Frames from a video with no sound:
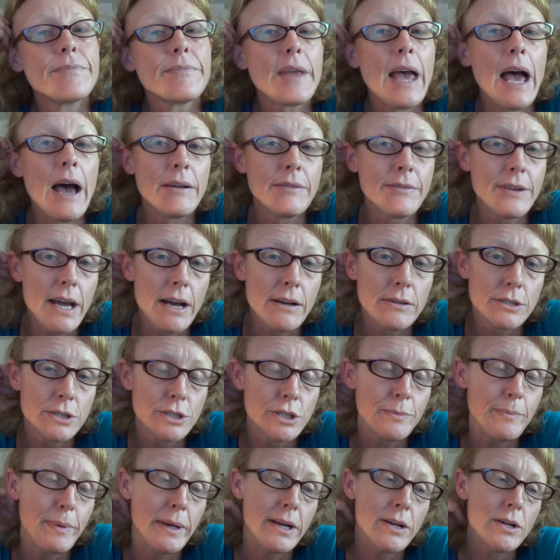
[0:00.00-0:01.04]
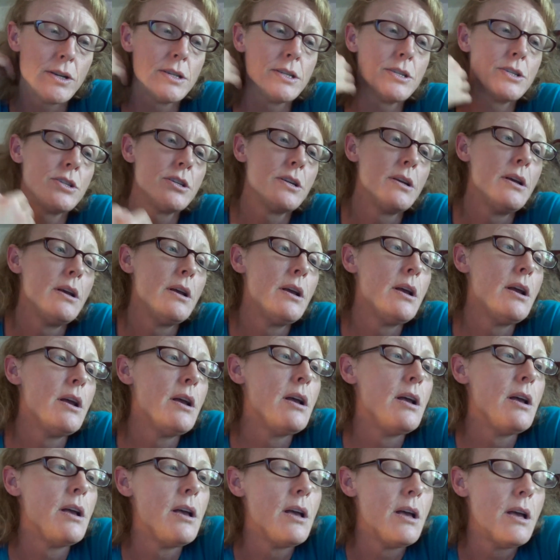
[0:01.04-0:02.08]
of Calcasieu Parish.
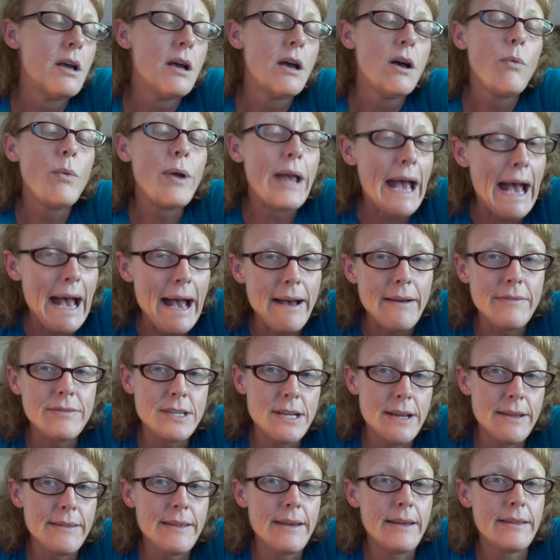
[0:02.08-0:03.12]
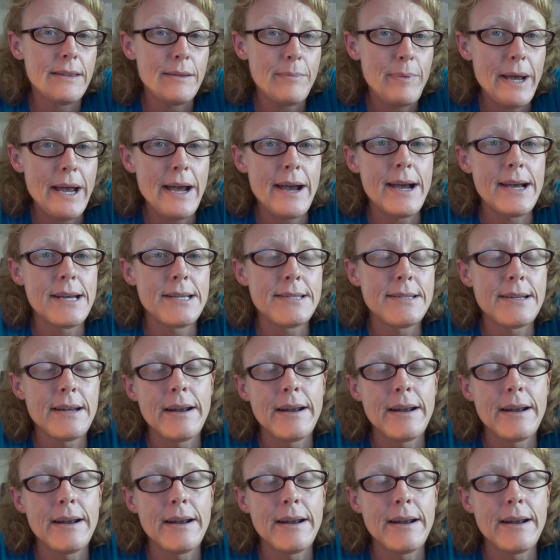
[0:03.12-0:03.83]
We have done that in the past,